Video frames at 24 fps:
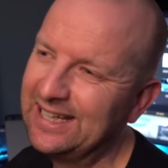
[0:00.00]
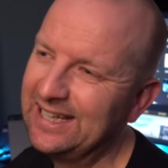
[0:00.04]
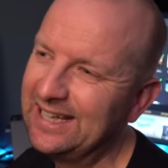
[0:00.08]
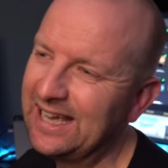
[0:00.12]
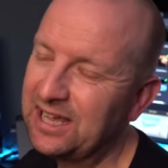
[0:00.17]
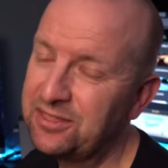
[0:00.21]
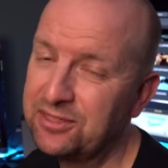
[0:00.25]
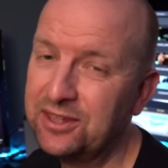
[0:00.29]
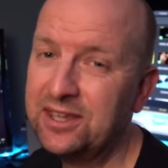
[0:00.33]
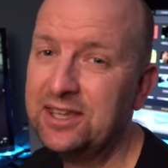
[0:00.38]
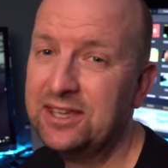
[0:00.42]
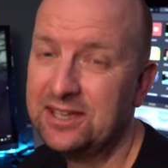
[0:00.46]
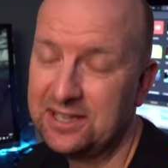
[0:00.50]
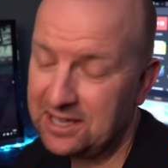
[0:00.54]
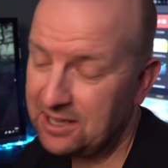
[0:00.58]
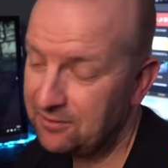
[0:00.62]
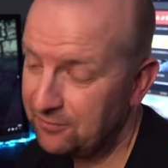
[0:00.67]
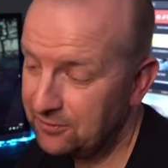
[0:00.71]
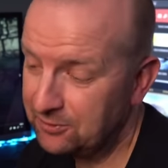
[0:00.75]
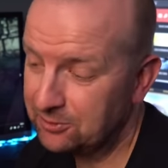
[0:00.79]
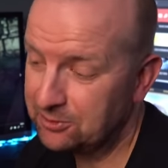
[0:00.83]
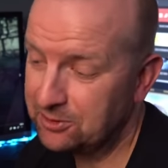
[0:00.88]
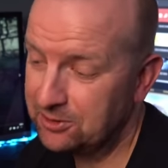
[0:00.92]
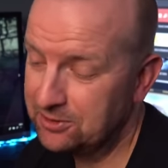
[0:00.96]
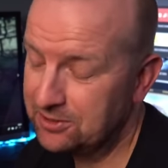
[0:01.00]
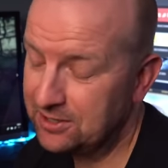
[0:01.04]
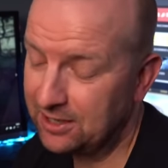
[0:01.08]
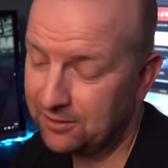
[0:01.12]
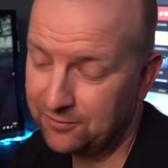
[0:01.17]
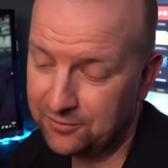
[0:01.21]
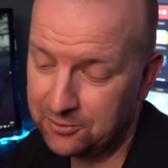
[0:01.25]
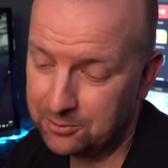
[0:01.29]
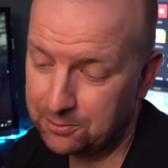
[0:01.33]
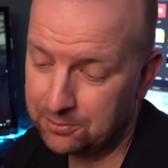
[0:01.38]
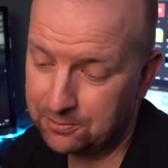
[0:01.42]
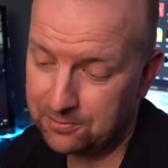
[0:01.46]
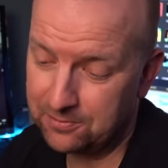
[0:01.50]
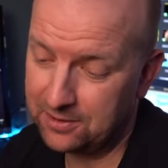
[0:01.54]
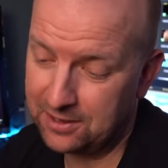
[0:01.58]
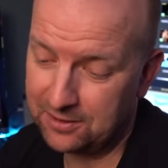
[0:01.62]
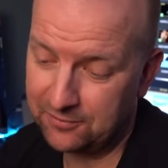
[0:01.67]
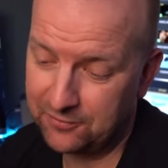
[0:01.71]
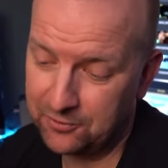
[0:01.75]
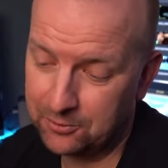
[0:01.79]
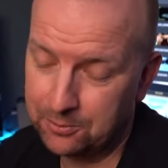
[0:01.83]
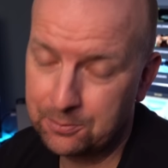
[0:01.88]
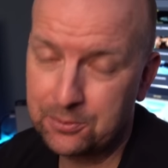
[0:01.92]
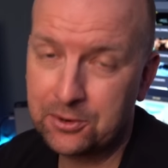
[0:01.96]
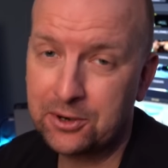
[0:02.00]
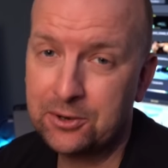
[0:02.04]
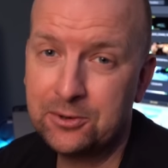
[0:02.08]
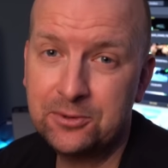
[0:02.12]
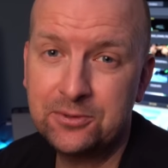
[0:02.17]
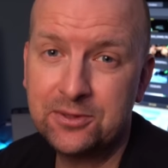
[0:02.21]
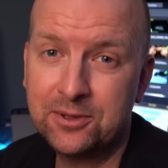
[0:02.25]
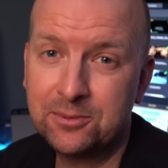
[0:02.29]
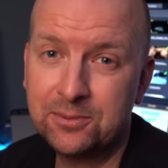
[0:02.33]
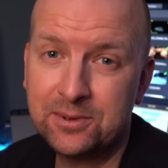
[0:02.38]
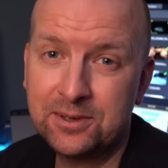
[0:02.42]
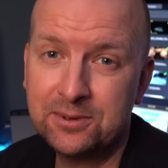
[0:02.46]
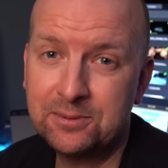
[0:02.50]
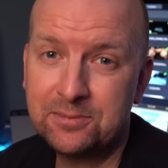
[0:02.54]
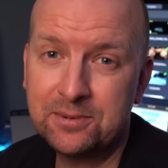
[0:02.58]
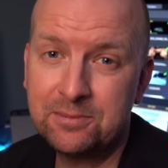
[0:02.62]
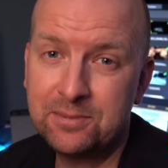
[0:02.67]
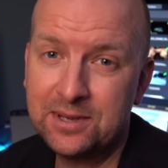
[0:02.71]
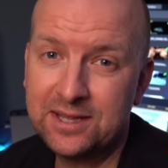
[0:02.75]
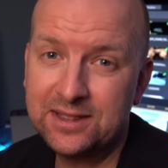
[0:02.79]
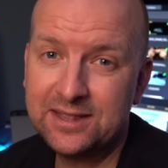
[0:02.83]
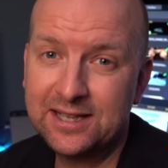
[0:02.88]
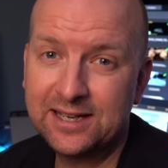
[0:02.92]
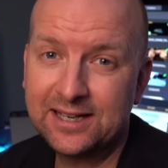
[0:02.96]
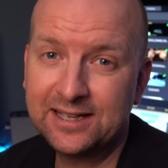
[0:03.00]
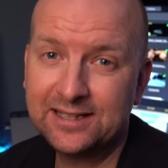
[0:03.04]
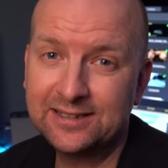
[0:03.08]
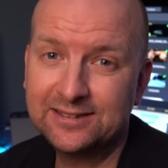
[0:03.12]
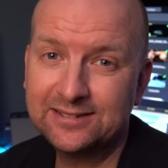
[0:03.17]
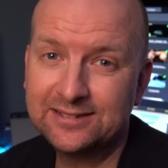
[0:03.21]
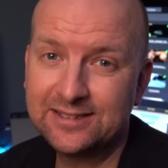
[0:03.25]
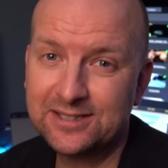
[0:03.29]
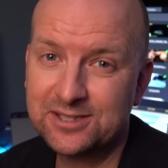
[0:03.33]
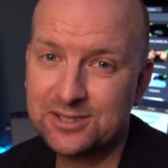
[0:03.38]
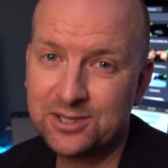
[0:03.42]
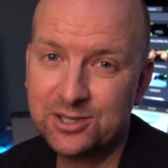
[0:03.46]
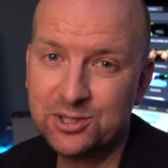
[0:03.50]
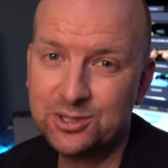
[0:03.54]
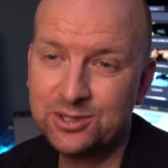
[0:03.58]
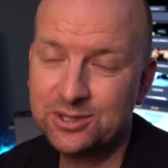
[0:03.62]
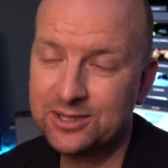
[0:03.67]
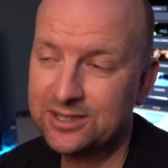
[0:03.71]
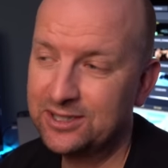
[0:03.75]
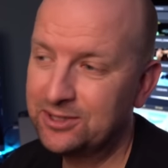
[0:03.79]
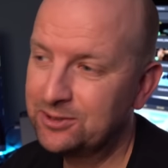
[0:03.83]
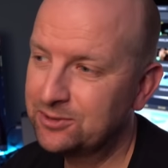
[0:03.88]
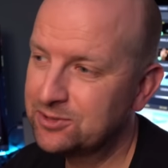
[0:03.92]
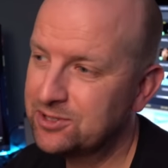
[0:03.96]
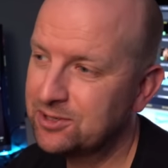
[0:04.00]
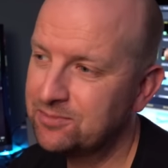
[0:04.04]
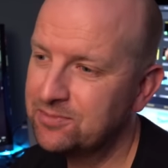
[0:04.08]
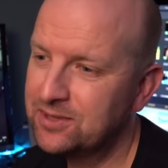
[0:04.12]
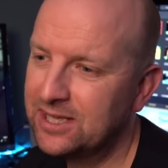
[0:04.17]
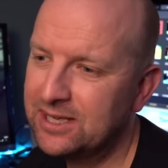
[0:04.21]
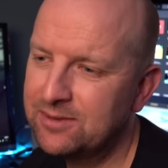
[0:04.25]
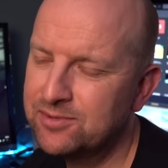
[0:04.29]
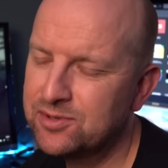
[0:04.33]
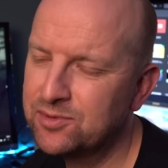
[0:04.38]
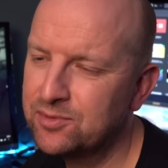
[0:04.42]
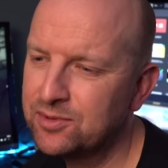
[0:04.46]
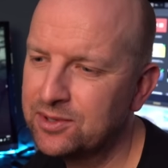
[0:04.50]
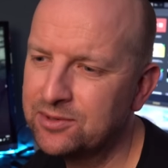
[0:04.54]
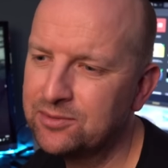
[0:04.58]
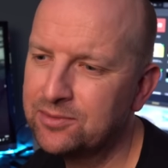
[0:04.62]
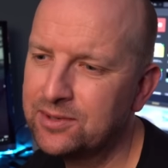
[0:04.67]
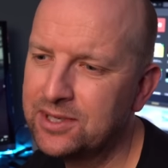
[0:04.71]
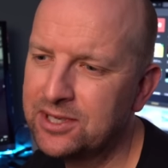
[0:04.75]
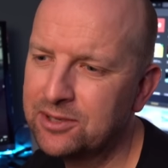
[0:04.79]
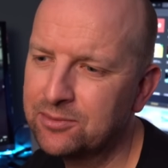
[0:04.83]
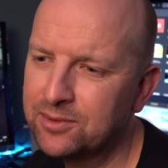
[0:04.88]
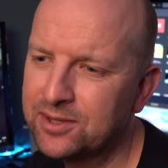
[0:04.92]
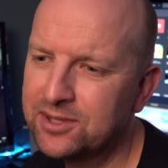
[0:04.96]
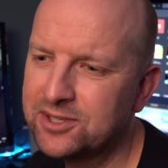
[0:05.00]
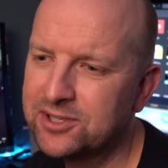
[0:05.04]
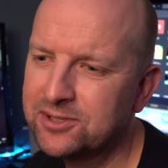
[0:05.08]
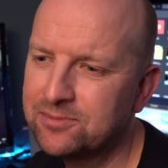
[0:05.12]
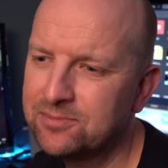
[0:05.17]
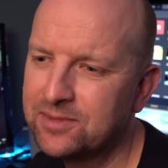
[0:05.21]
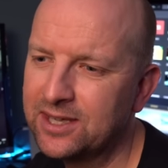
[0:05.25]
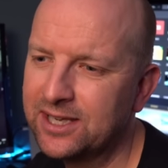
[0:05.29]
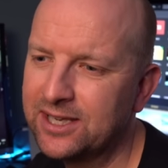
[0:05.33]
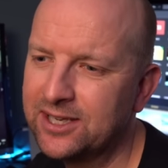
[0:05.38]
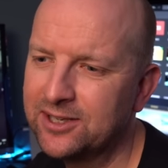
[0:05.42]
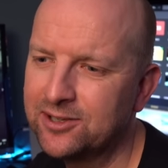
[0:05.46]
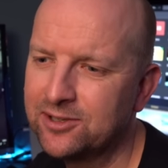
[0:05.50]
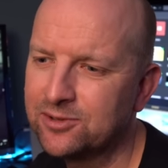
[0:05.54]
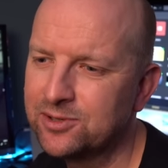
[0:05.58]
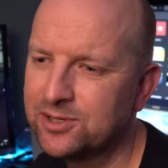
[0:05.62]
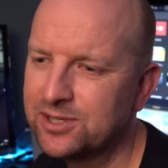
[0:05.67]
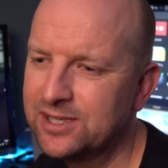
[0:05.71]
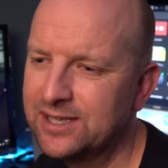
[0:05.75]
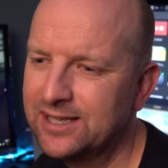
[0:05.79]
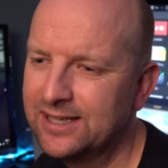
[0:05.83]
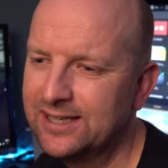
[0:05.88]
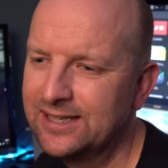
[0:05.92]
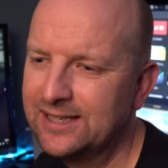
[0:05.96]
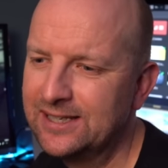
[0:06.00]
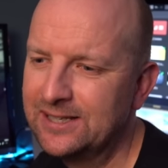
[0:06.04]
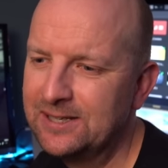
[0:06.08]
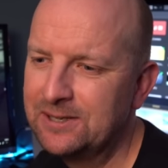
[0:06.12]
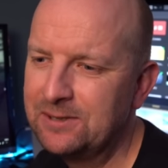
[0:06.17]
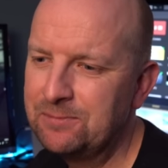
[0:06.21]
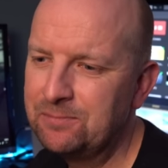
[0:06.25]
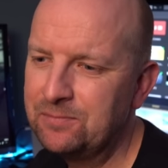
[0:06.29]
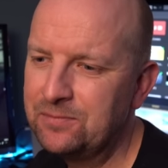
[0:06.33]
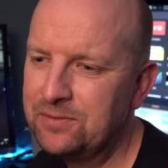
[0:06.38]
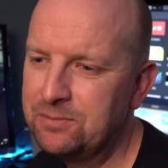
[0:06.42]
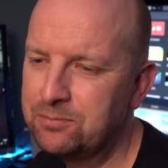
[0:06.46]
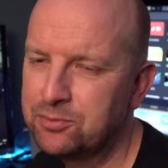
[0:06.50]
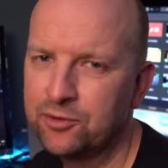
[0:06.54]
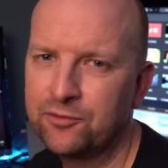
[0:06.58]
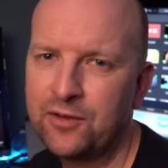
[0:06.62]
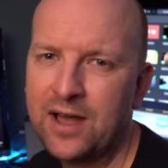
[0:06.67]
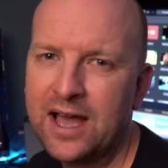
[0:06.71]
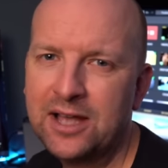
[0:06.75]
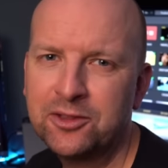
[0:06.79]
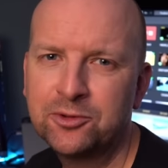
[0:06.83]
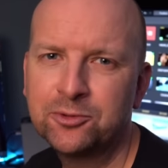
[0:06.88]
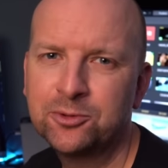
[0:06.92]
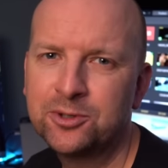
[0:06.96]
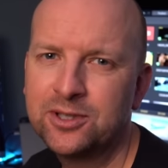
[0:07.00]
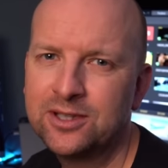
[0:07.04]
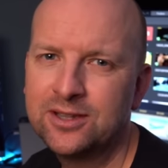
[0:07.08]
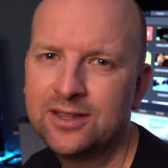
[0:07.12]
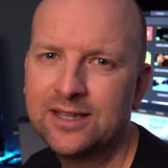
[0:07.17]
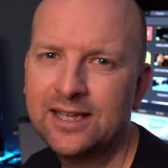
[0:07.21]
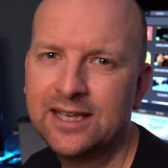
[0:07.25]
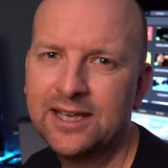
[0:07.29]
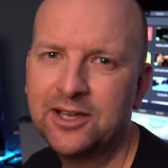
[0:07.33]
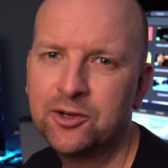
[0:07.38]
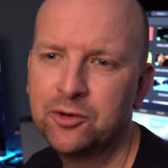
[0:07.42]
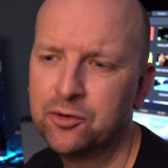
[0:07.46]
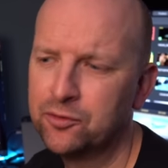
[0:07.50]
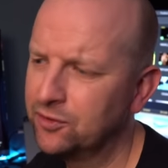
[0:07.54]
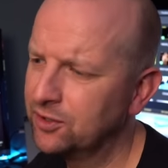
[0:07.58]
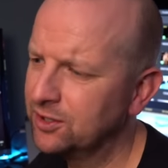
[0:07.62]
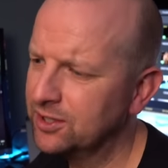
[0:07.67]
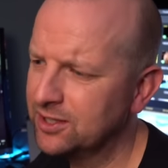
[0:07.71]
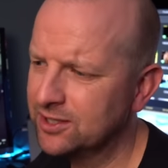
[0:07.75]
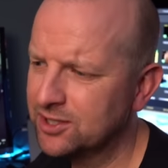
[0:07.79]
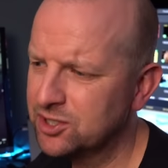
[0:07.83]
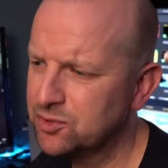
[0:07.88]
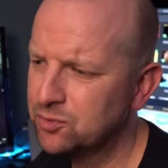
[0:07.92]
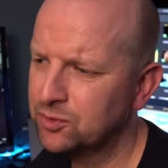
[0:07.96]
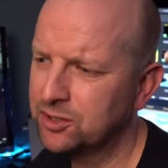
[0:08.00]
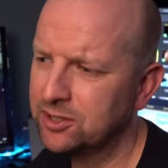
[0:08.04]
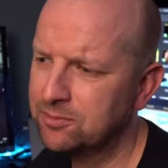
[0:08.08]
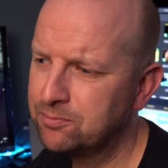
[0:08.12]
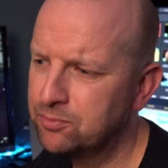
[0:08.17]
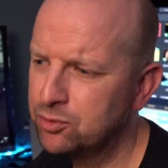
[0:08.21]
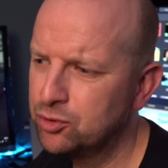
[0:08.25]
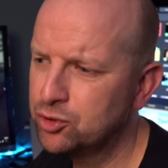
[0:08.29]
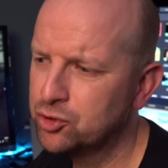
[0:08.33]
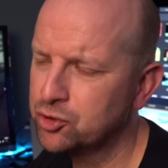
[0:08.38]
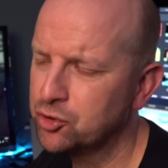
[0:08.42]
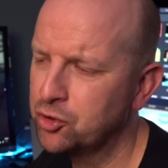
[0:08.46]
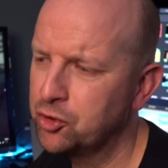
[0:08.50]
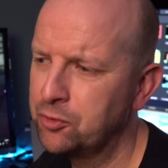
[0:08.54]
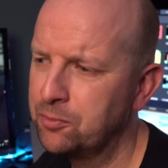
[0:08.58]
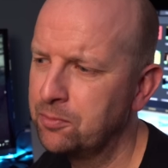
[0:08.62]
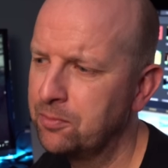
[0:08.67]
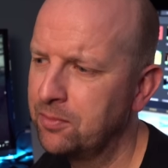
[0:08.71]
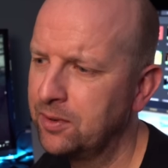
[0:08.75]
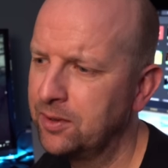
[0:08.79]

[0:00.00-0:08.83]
I think I feel good. I feel I feel proud that we, we made that decision. You know, sometimes when, when you're with somebody else, bravado can take over and you just want to push on.